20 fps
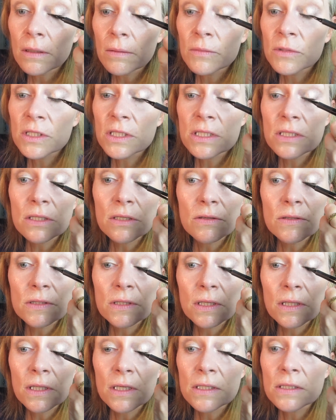just
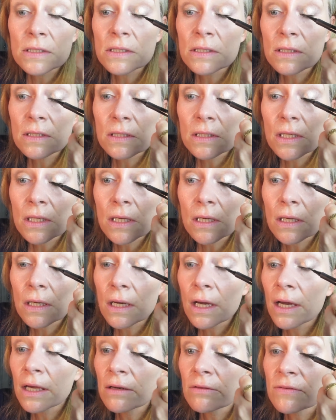using this
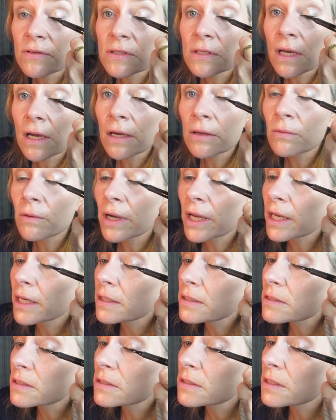kind of
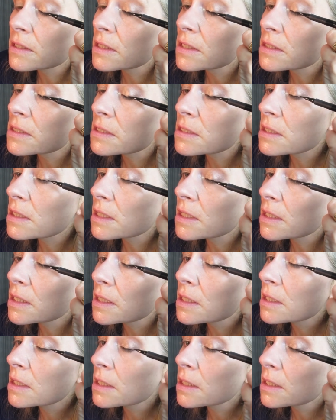sideways, as you can see,
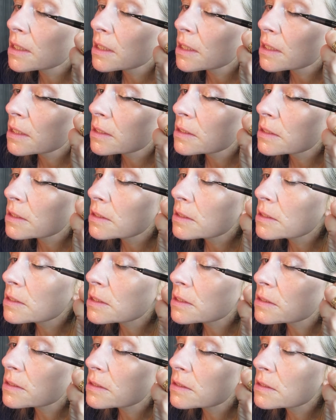to
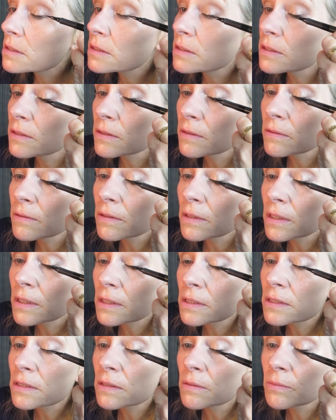just do
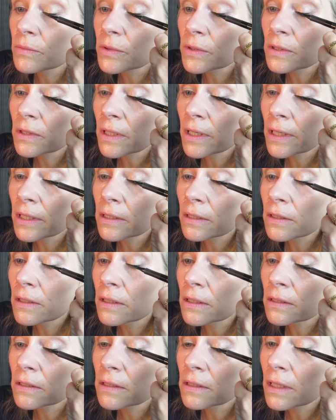a simple line
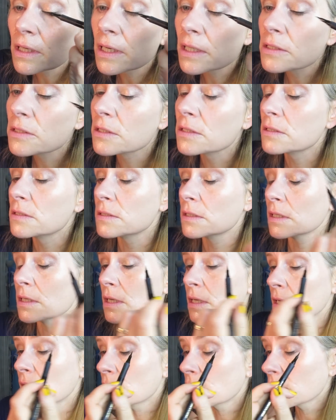along the lashes.
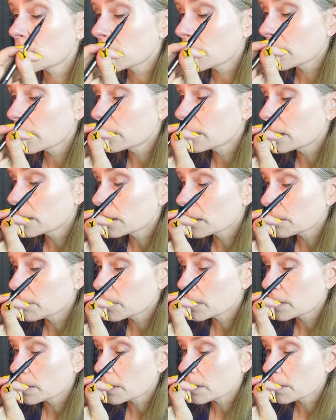And then I'm
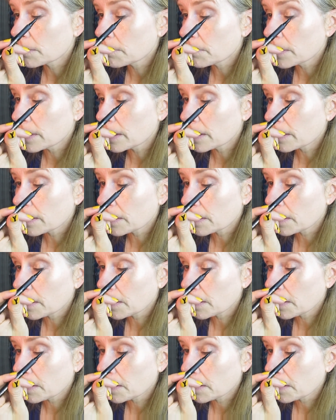going to come back
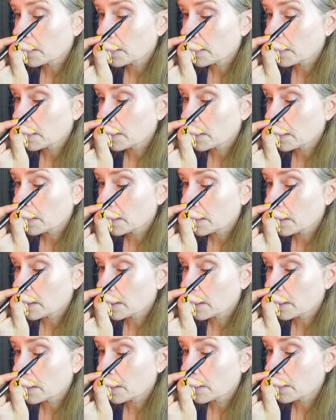
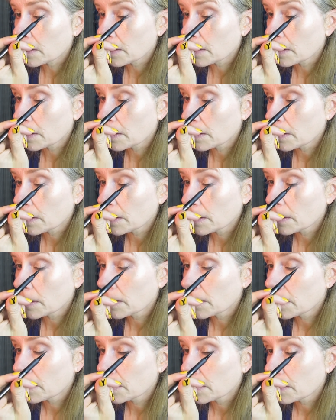here,
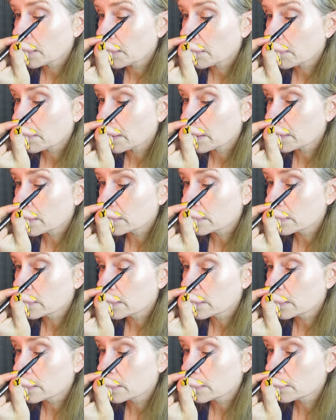create a
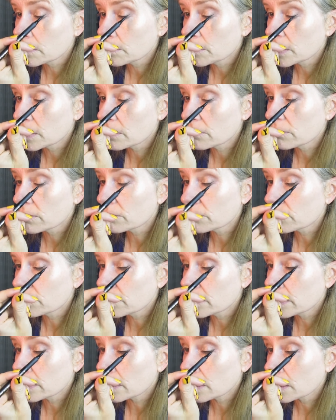little bit of a
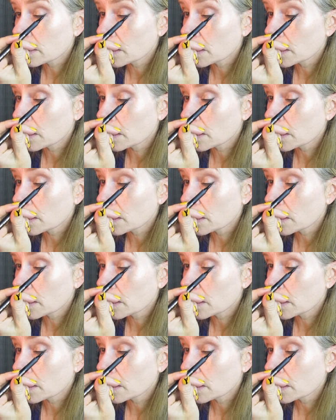flick,